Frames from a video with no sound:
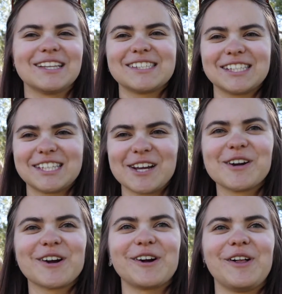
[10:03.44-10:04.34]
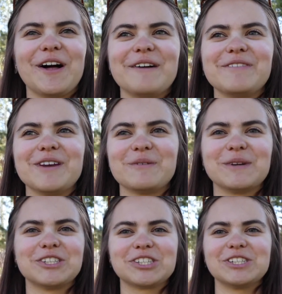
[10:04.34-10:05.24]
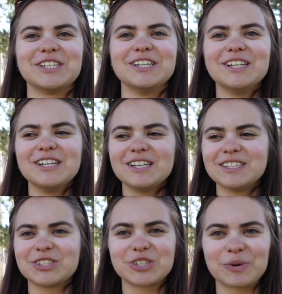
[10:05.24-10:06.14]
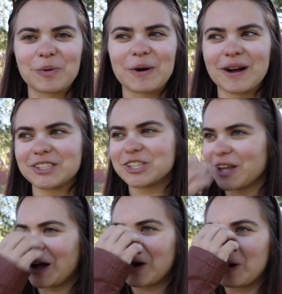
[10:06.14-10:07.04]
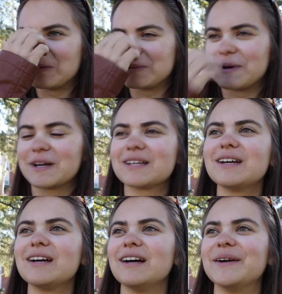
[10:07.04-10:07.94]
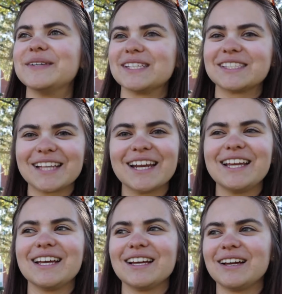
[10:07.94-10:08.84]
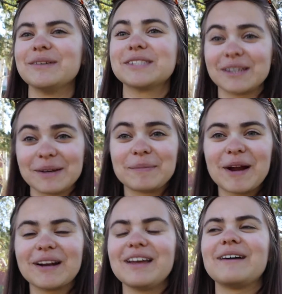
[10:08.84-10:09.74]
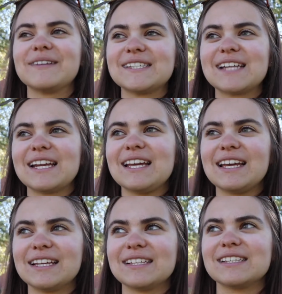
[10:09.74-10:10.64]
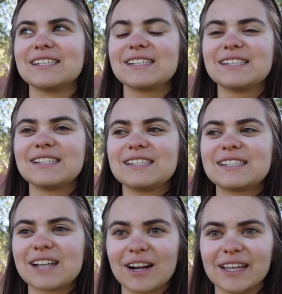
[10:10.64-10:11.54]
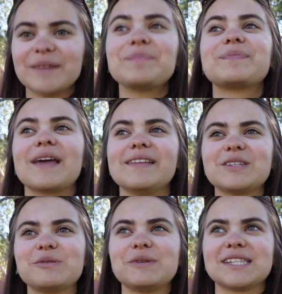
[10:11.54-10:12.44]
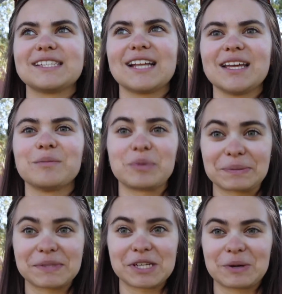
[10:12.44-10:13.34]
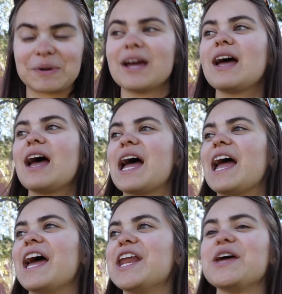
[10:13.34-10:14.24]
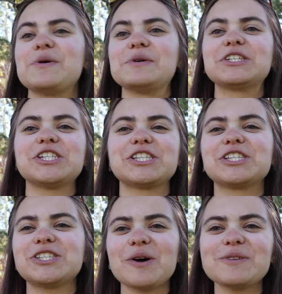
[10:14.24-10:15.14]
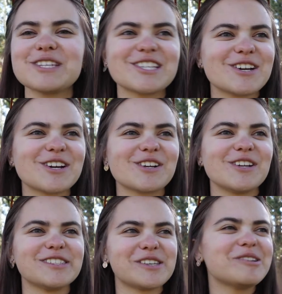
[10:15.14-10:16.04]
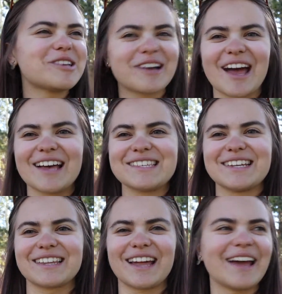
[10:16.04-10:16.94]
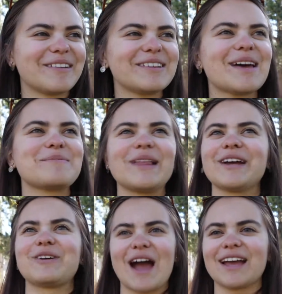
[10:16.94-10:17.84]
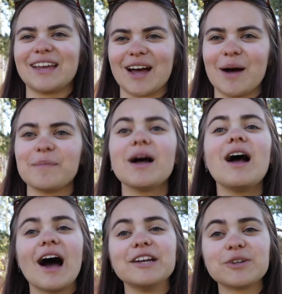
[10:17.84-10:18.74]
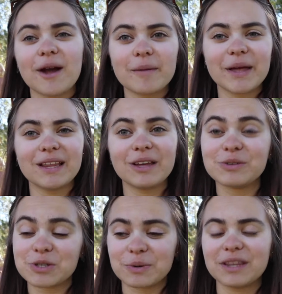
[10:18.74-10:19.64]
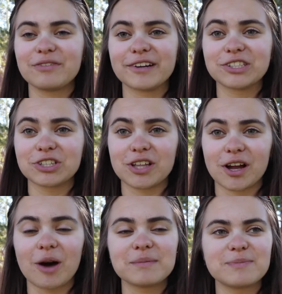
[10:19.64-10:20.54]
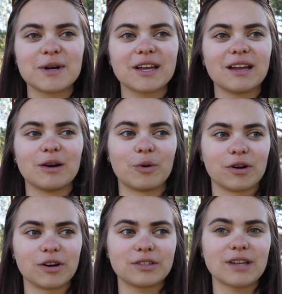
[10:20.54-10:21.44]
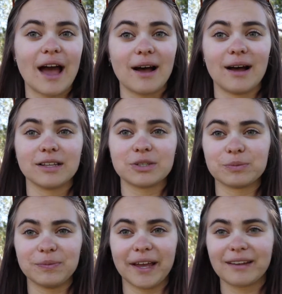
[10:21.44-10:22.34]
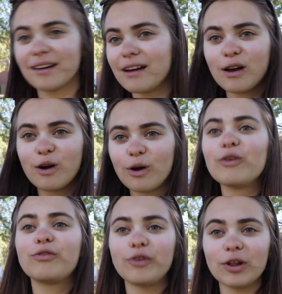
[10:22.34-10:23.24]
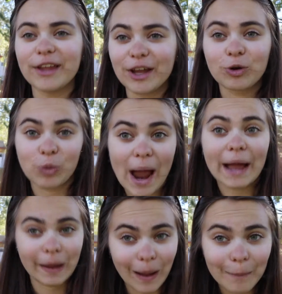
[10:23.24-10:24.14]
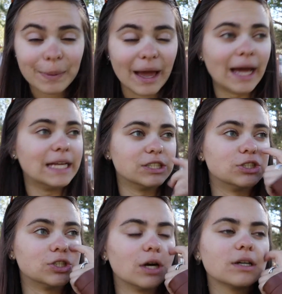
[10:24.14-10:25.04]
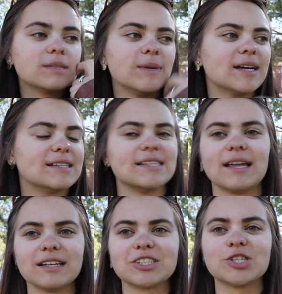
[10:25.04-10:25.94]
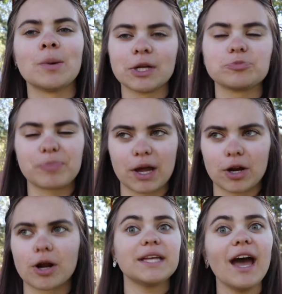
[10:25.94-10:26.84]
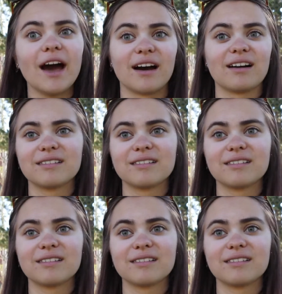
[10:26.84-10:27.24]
and satirical of the original Sherlock Holmes book. It was a parody of A Study in Scarlet, and this one was A Study in Brimstone. And it was just so satirical and so sarcastic that I kept like cracking up. I do recommend that you do read the first Sherlock Holmes book in order to like fully crack up at his jokes, because then it's so much better. But yeah,